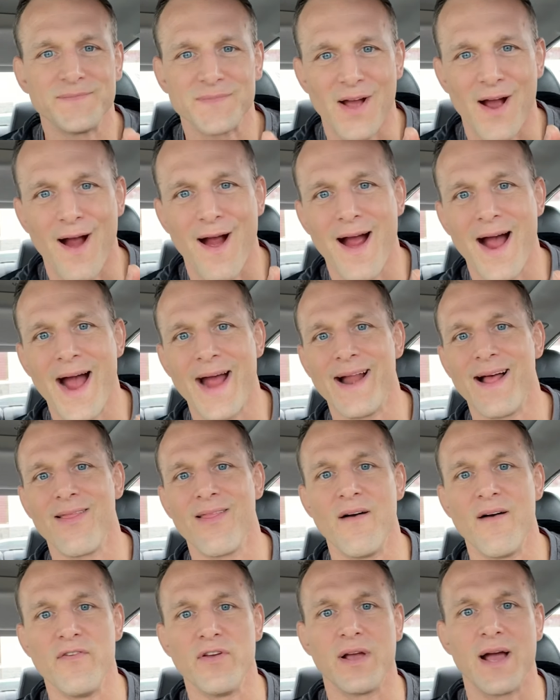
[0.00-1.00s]
All right, I
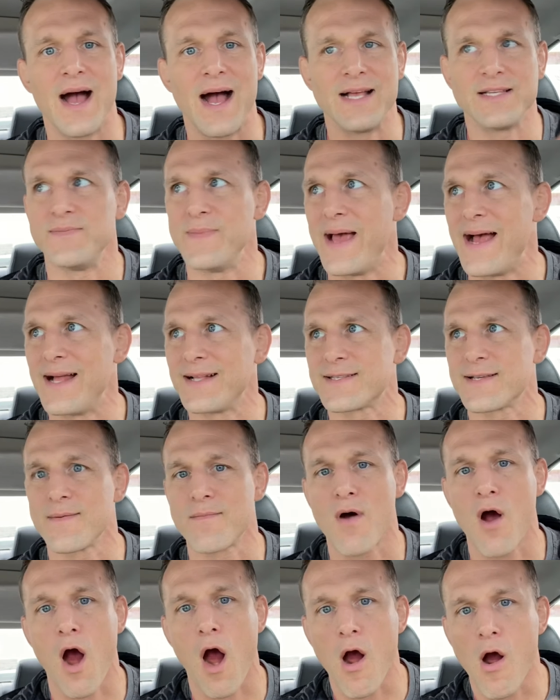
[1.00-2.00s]
love you guys, man.
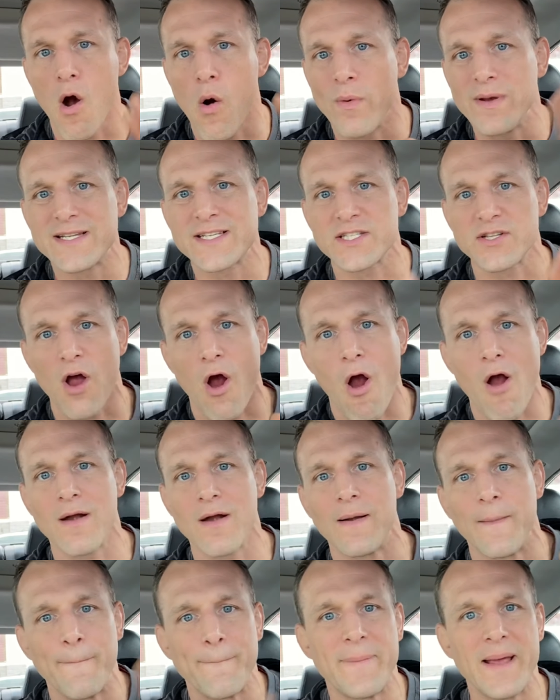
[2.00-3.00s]
Tomorrow we
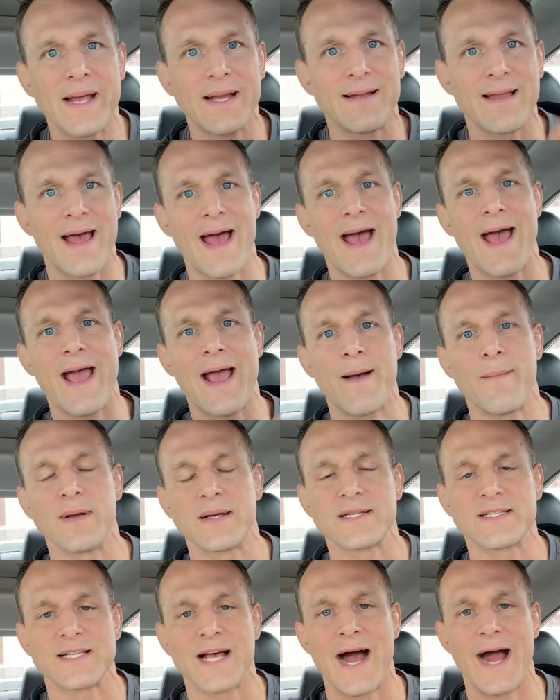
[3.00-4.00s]
starting. Big day. I'm
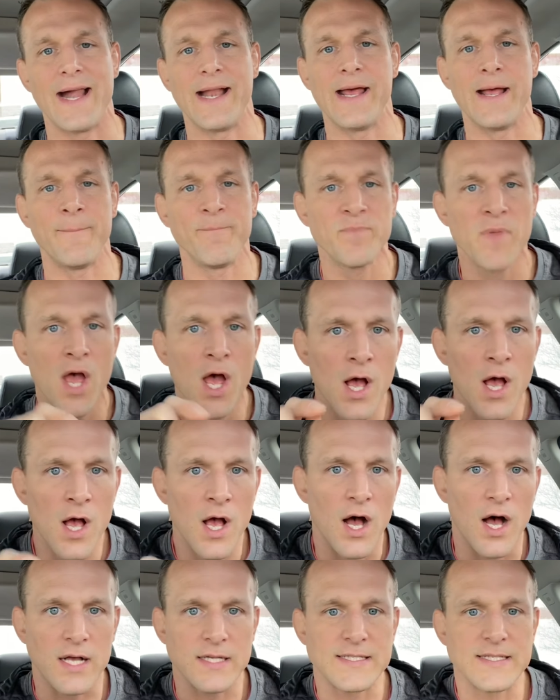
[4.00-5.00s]
excited.
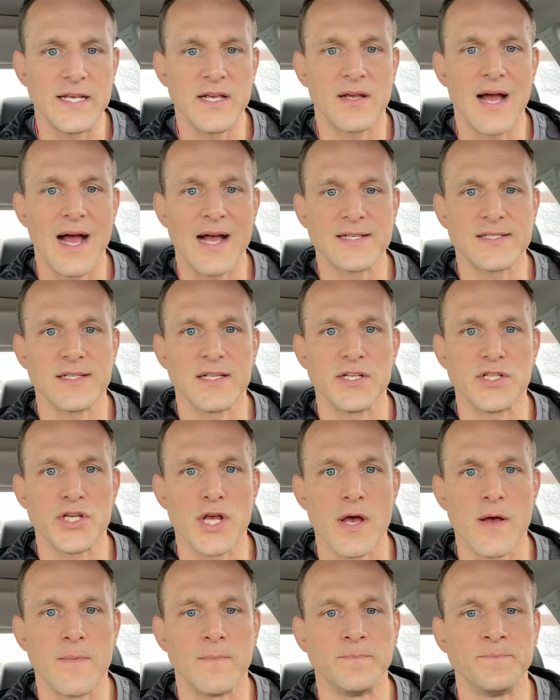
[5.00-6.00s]
I'll see you guys in the
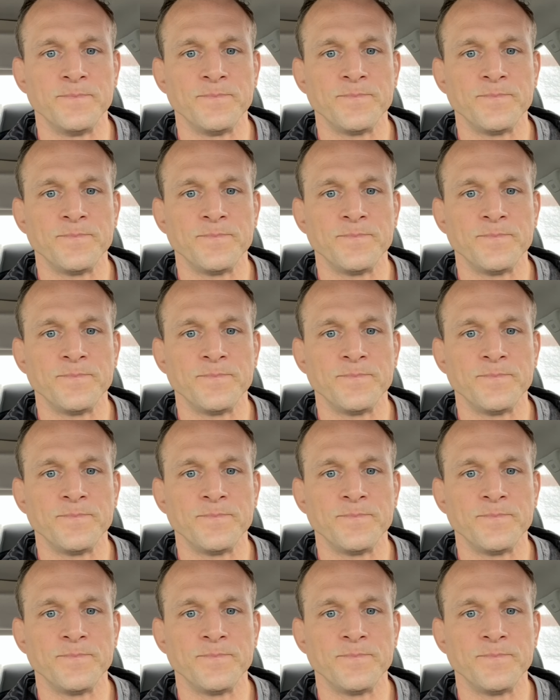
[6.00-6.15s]
gym.